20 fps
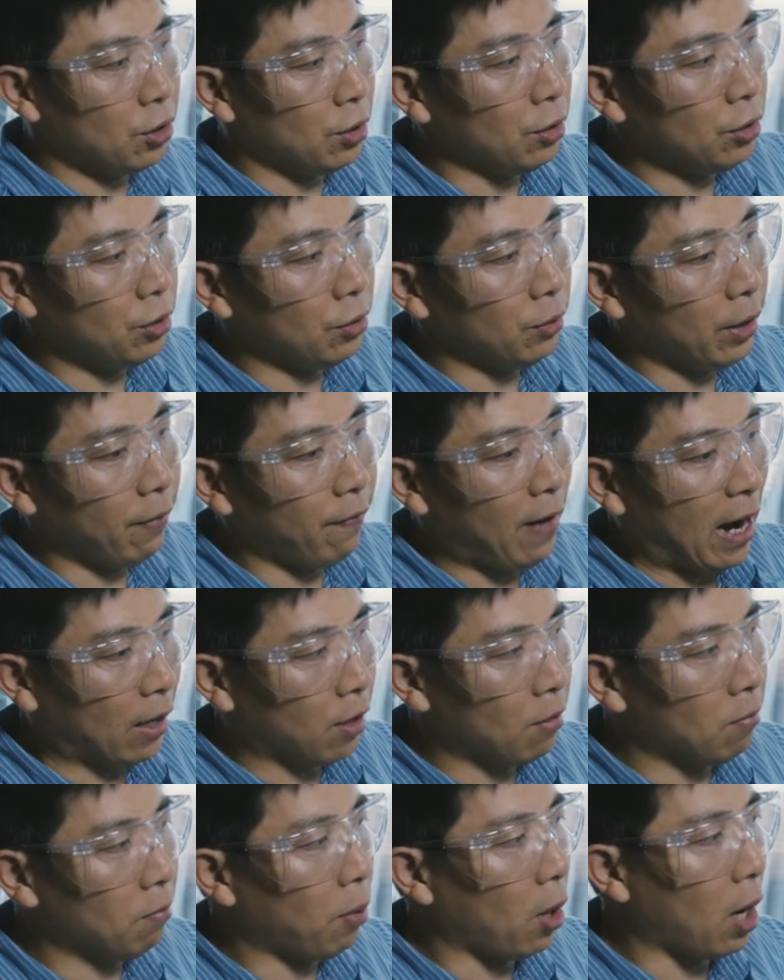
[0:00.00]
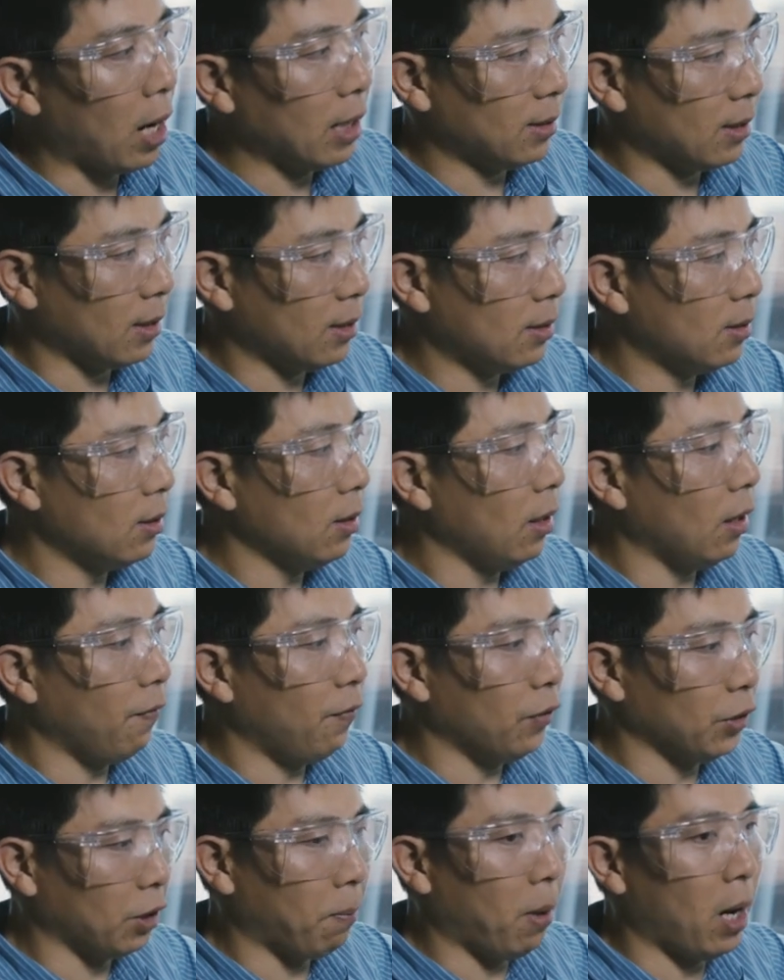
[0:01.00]
showed you the vacuum process uh,
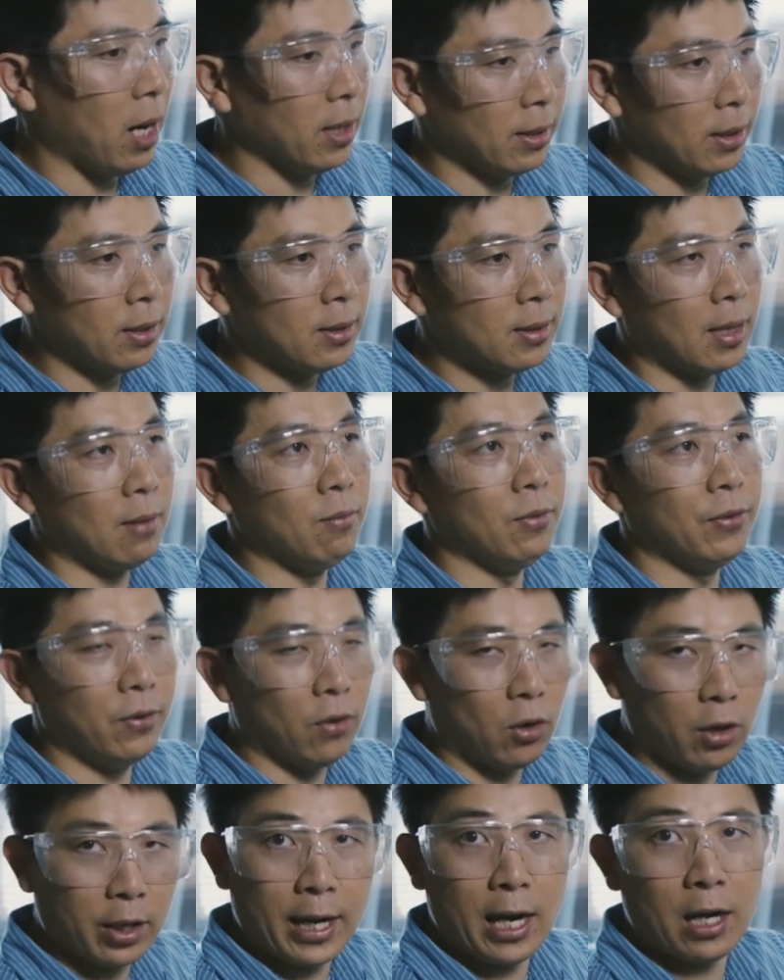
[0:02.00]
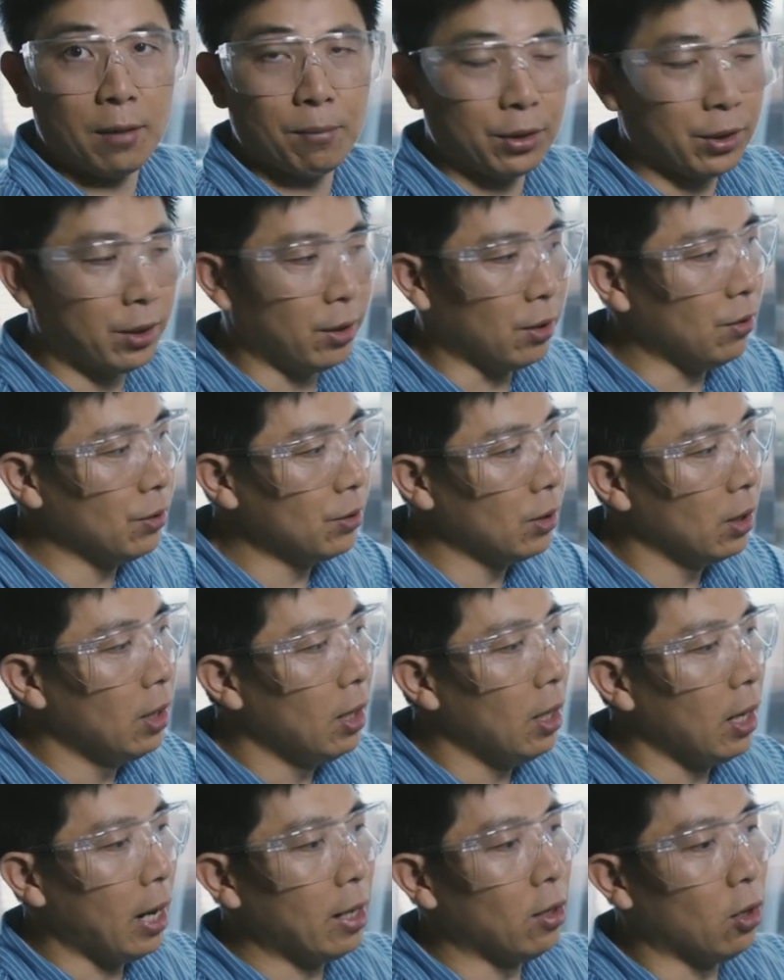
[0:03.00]
for depositing some of the organic materials.
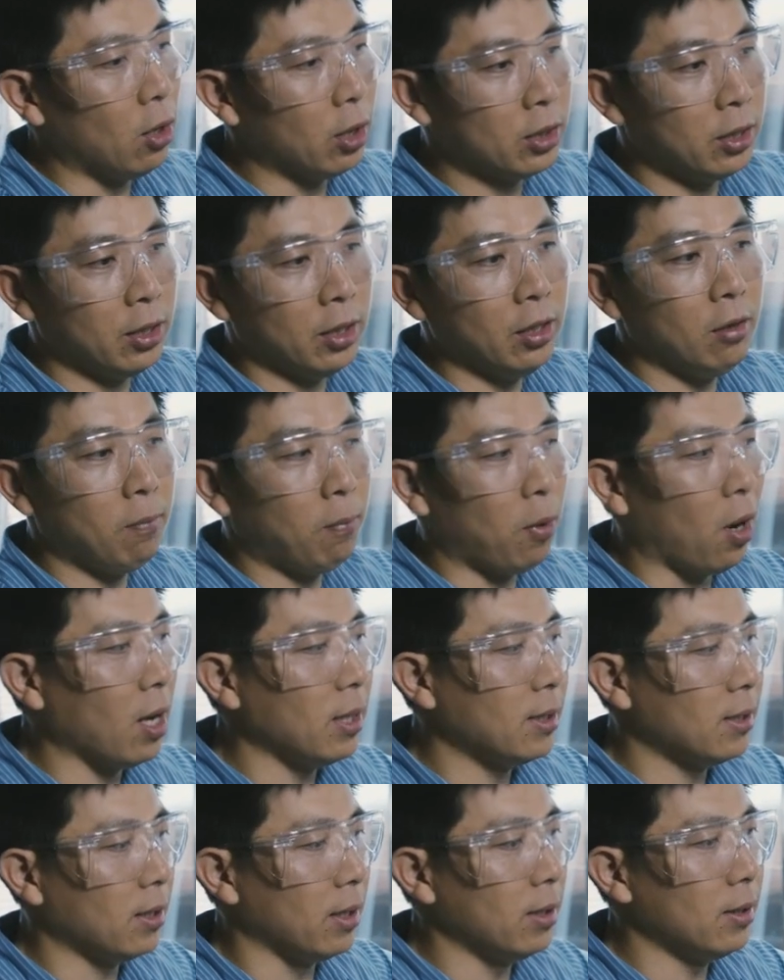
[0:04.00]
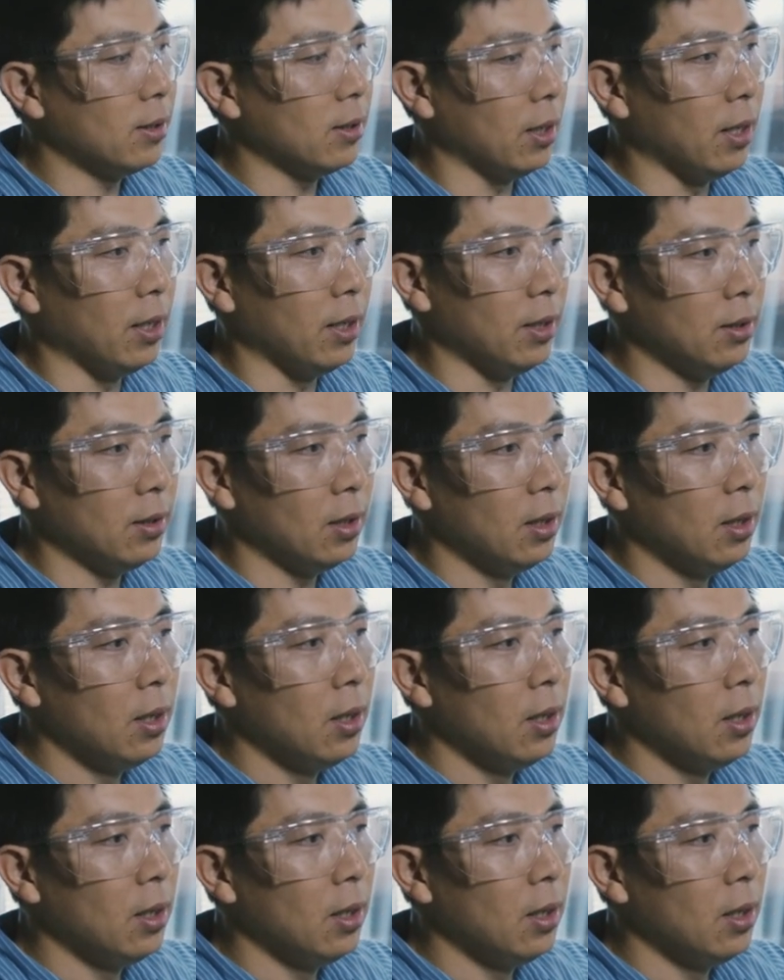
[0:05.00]
An alternative process is